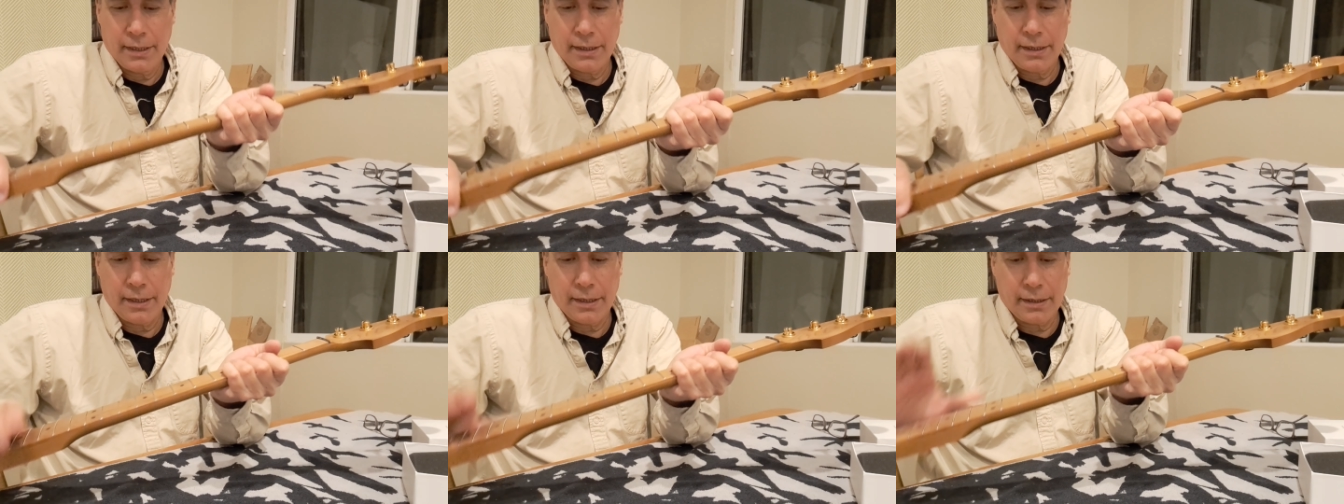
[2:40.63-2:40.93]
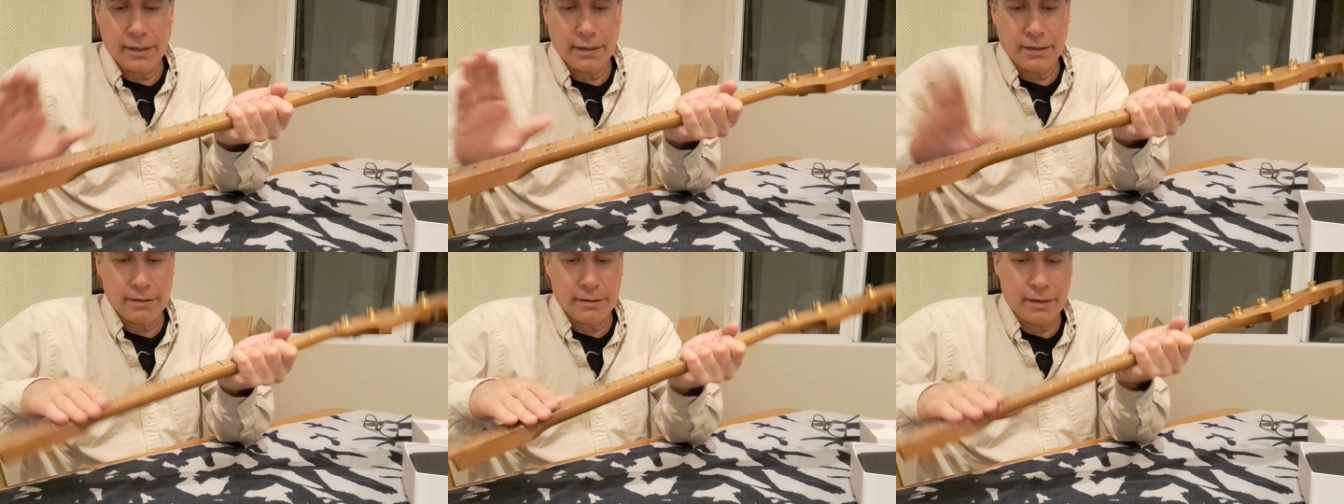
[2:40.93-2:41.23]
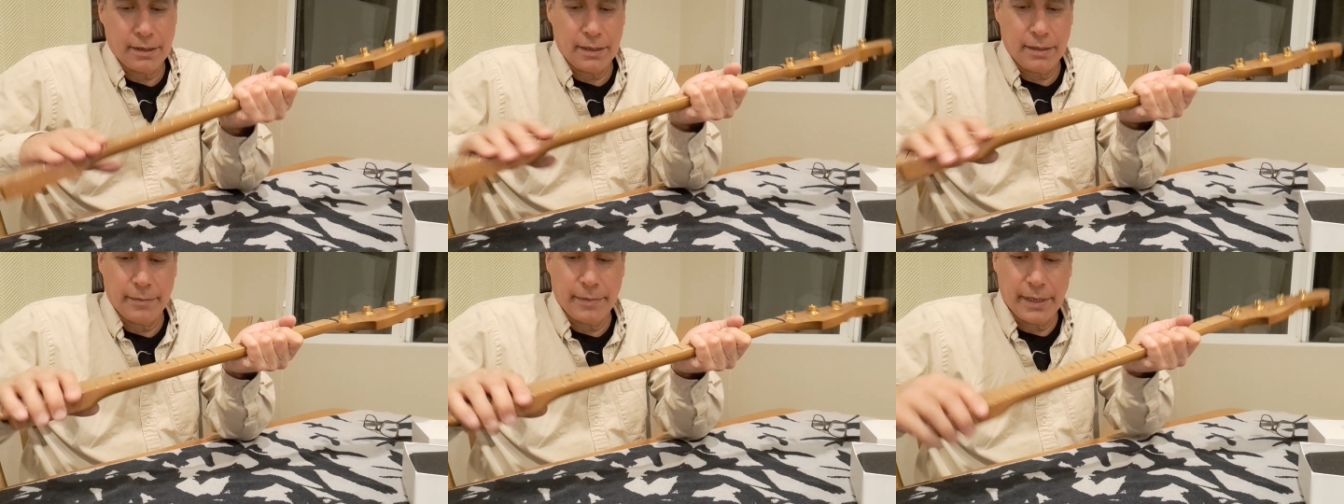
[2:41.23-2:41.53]
Get this
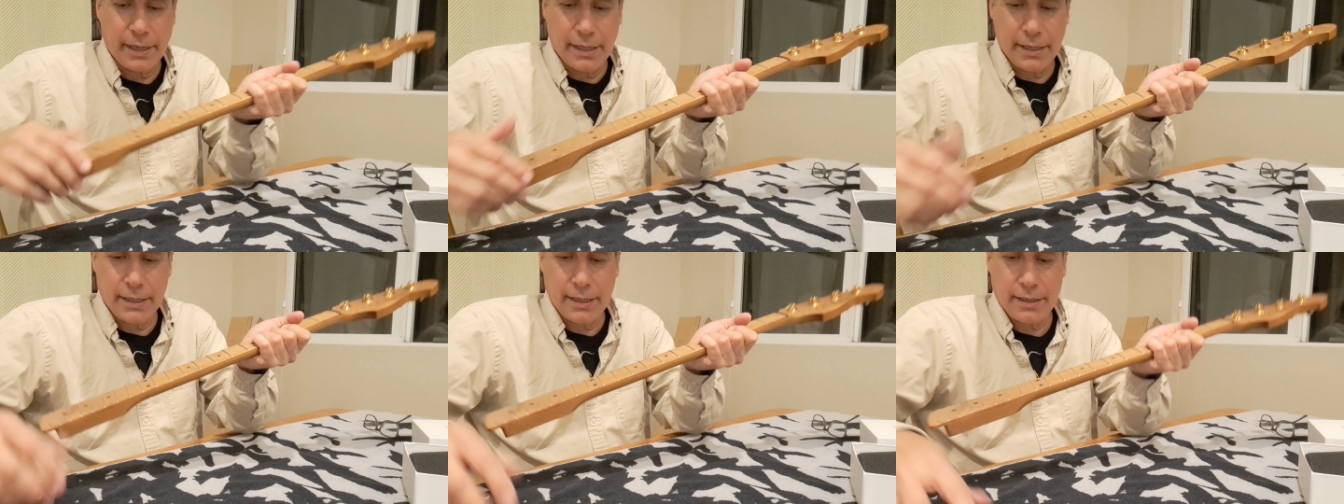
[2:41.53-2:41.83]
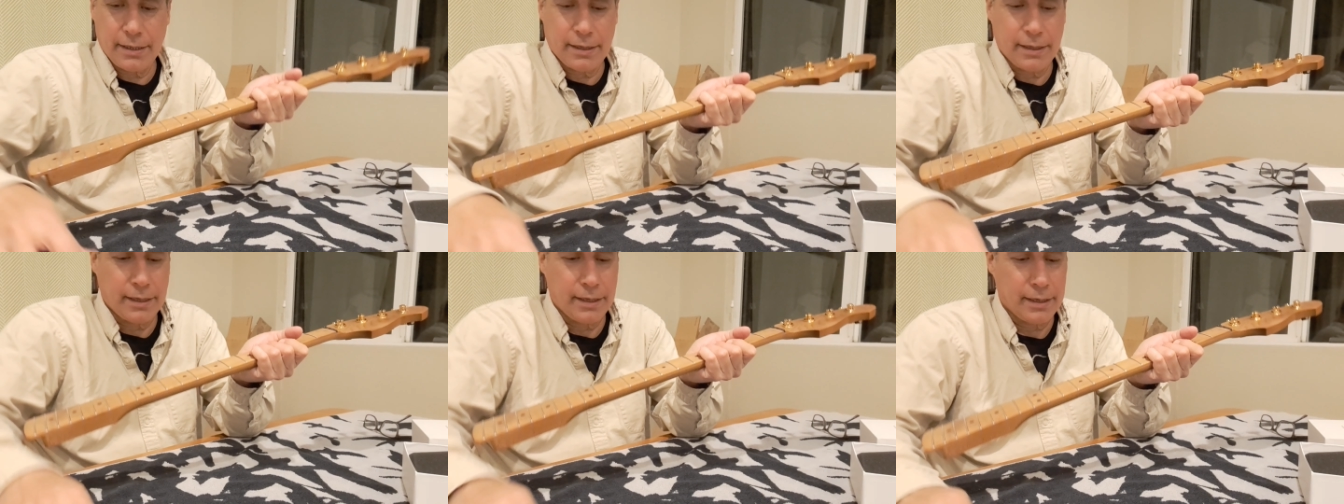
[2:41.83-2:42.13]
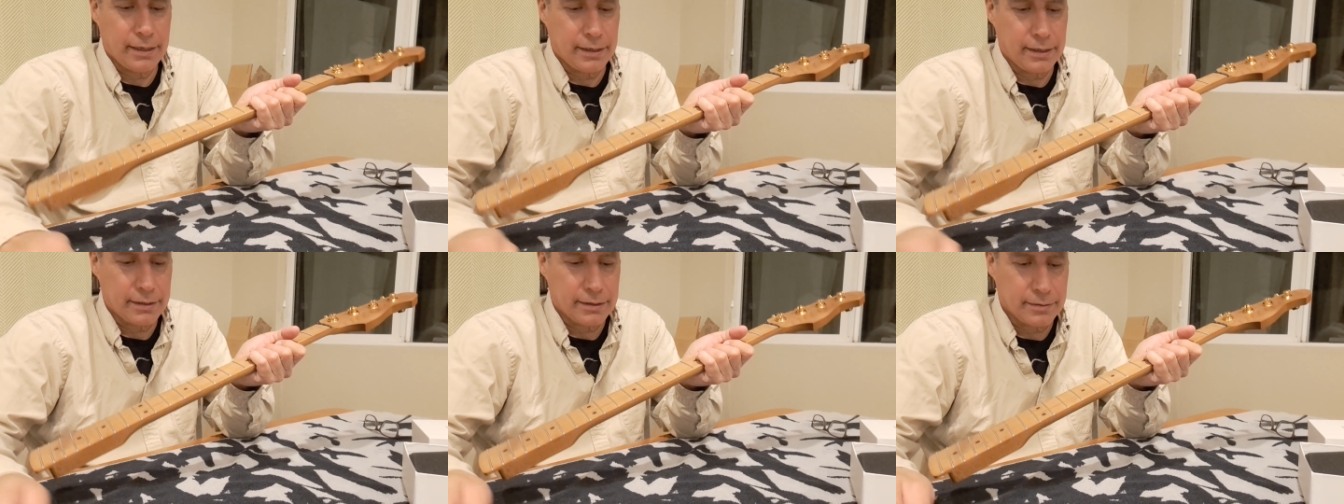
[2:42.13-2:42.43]
on the body
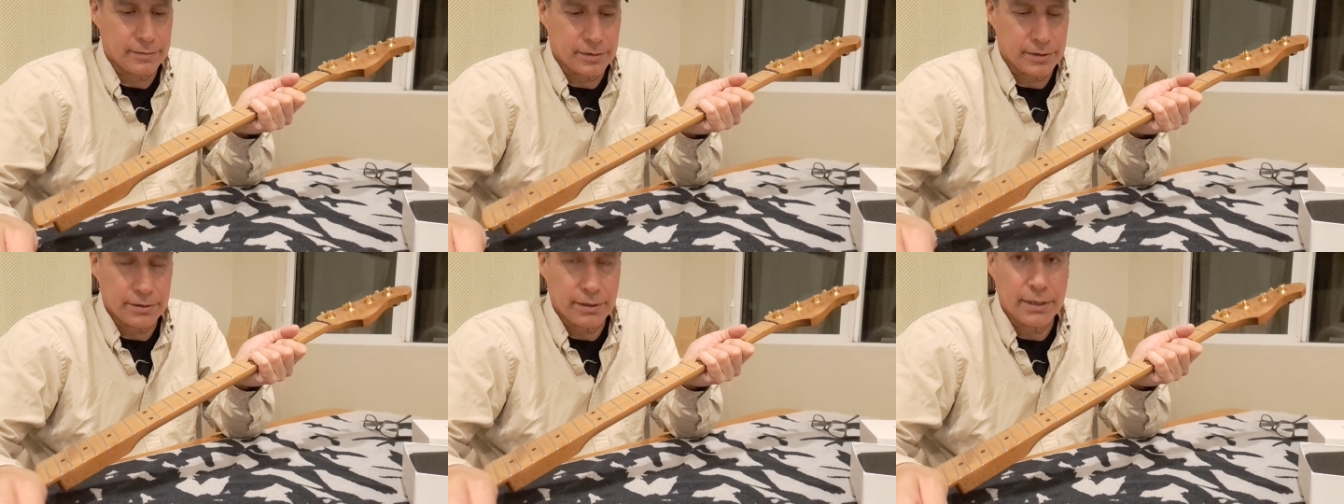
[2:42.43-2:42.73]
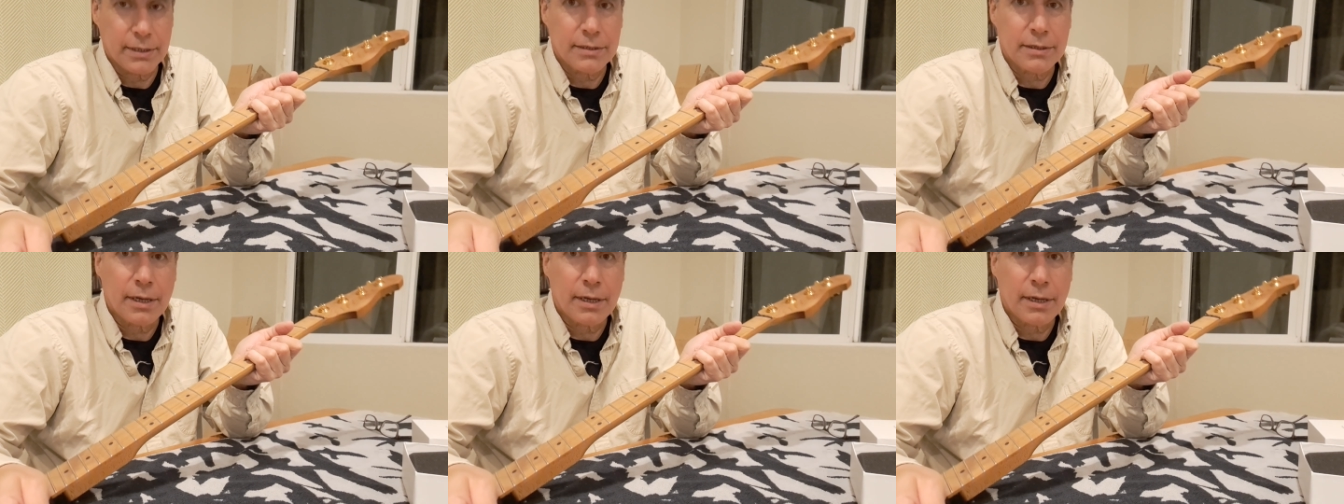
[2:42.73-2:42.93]
and get some strings